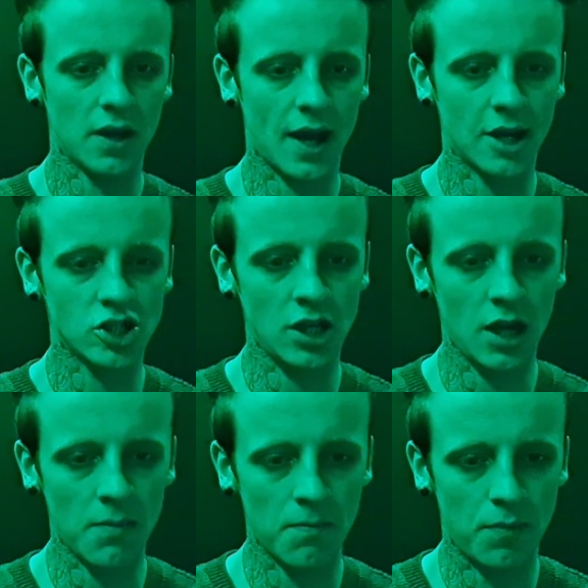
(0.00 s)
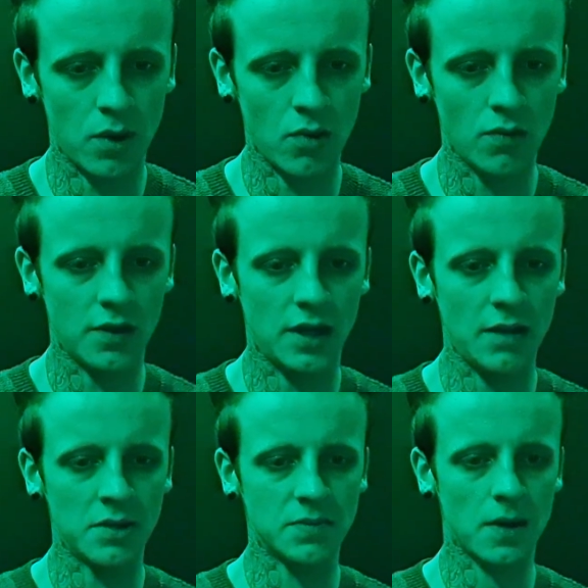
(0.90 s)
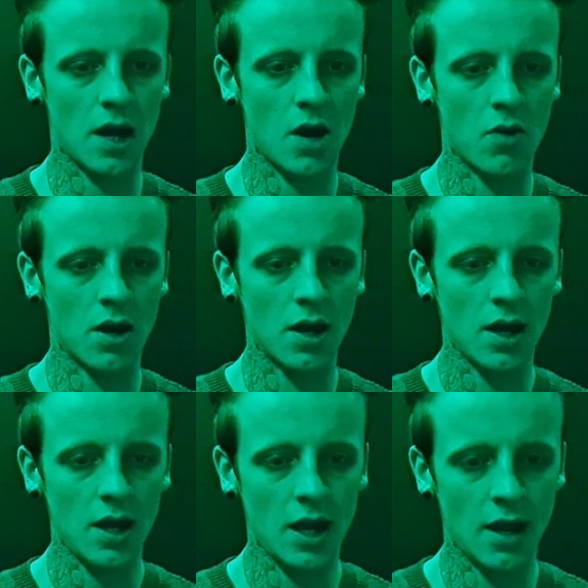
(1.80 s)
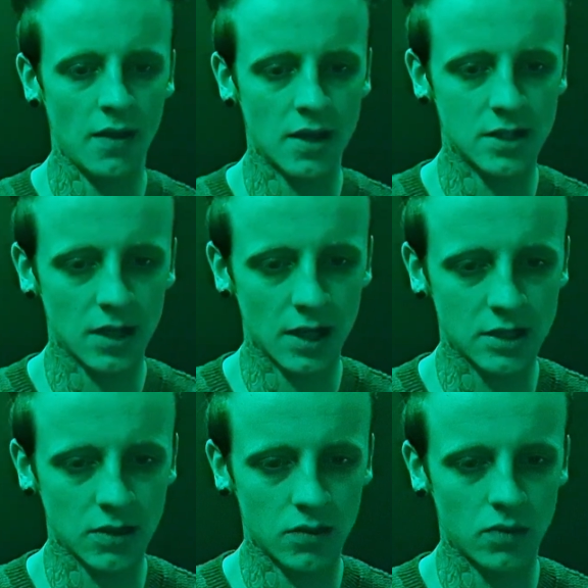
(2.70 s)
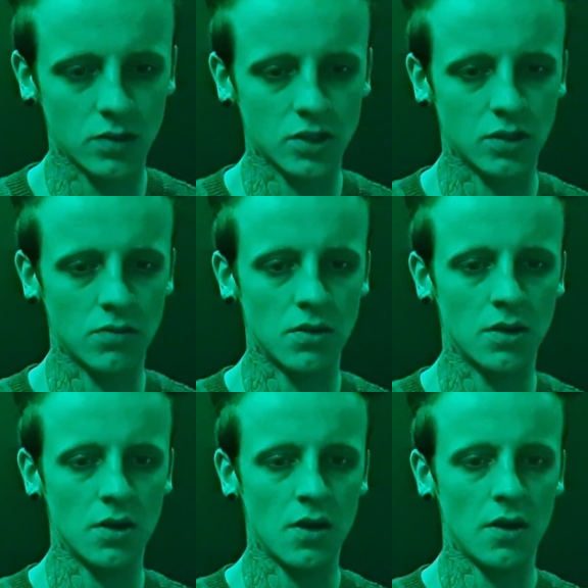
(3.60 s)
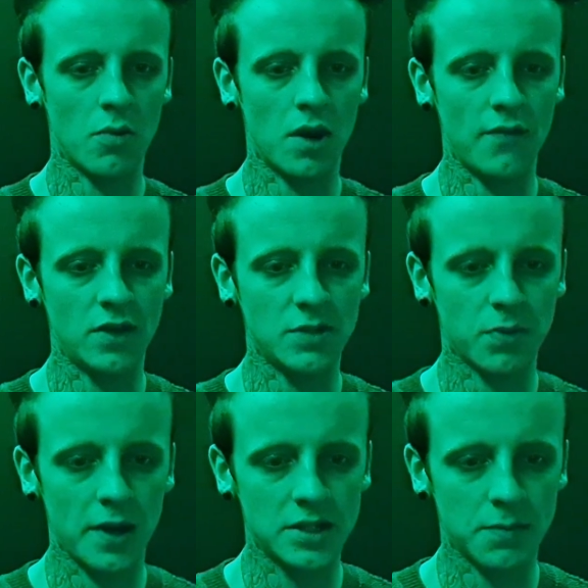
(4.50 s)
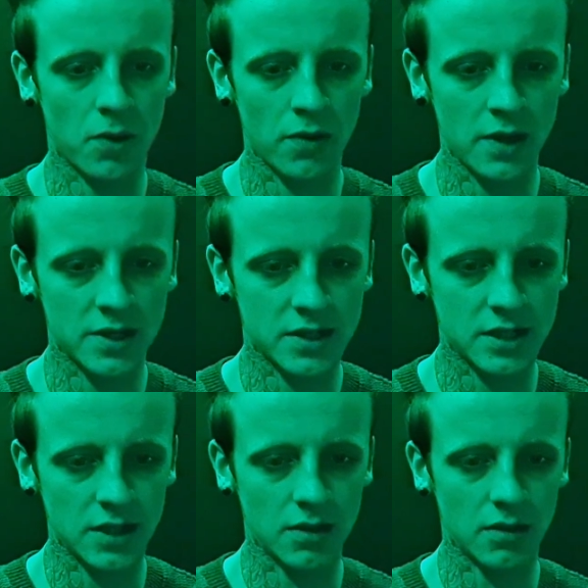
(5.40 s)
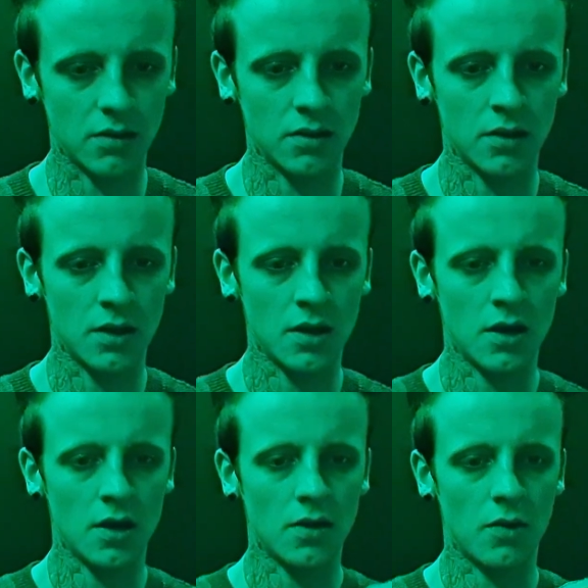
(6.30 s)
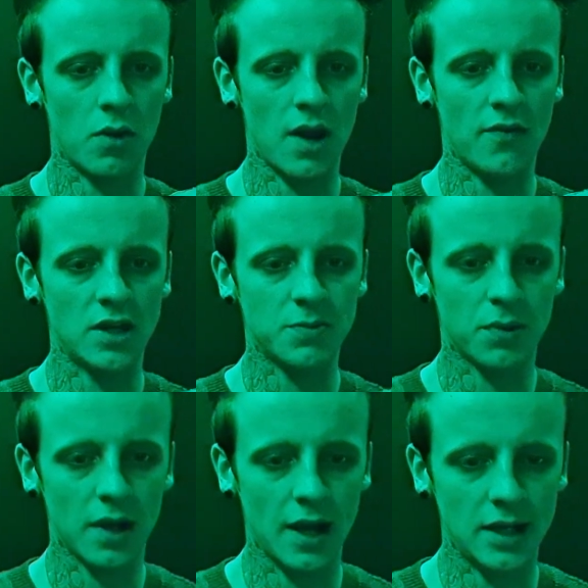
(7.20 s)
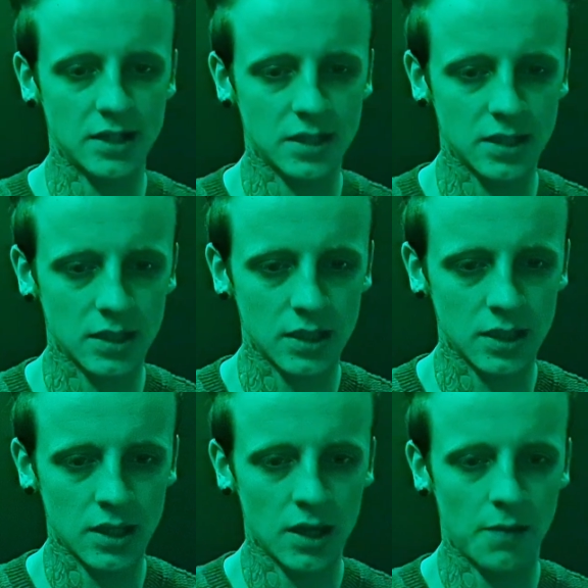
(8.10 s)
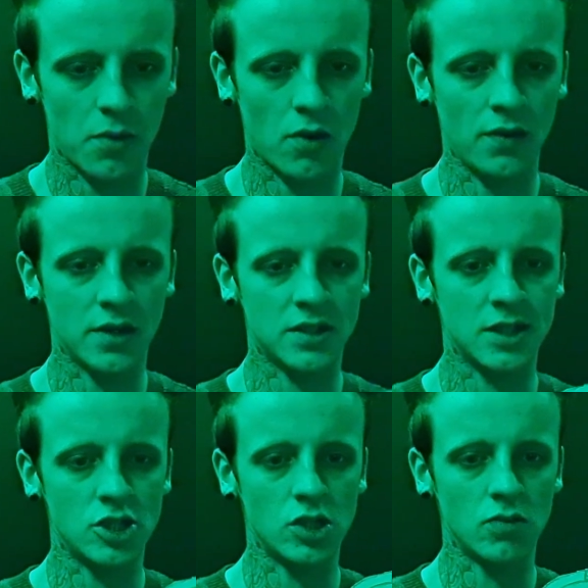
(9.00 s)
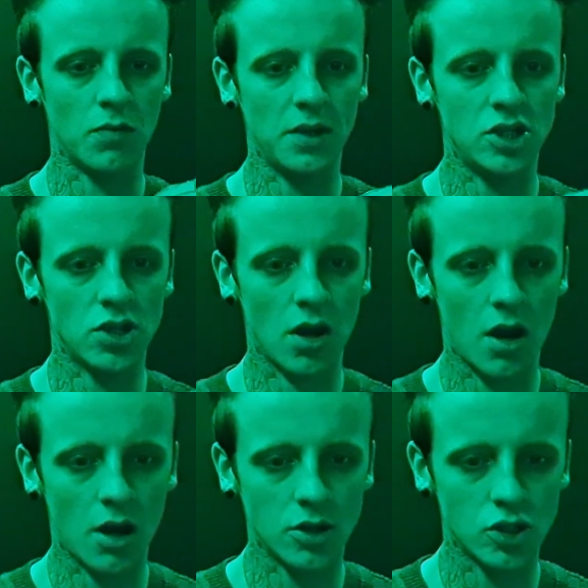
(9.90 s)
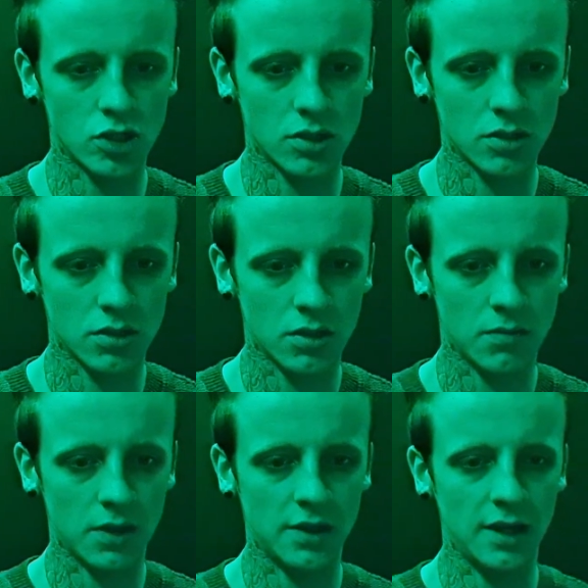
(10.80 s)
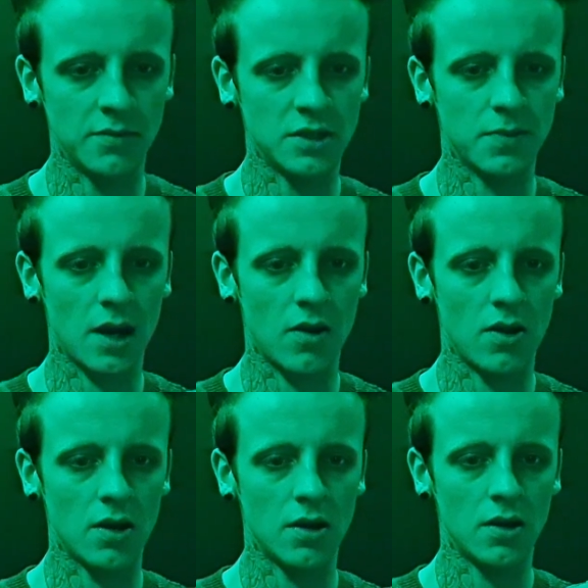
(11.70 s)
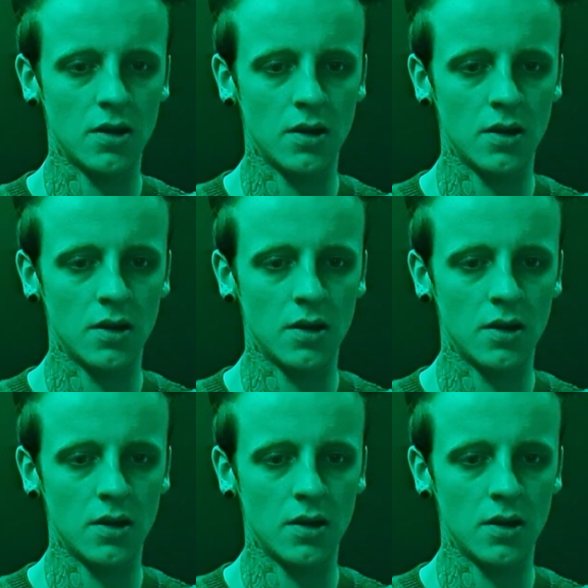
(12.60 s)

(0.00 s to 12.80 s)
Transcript: but to actually imbue the demon's power in this elixir also. That whatever is placed upon this seal, that whatever is placed upon the sigil will be charged with the demon's power,